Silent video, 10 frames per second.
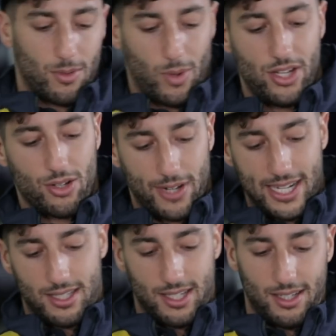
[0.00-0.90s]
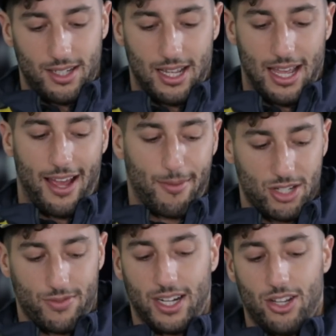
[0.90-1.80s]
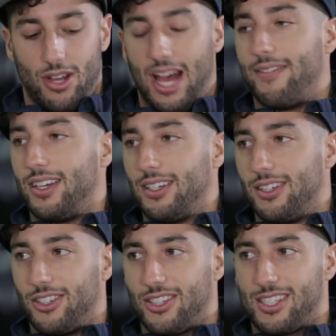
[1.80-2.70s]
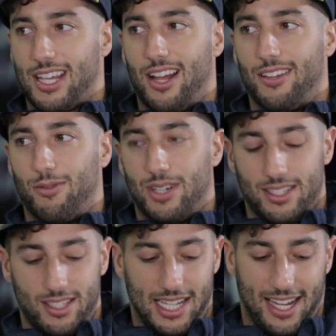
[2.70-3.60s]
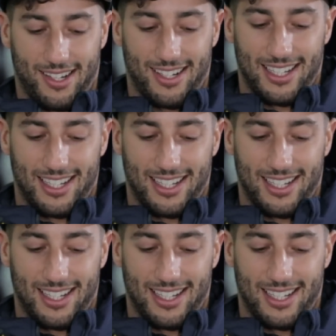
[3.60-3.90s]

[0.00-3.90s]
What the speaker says: When you're racing, how much fun are you having on a scale of 1 to 10?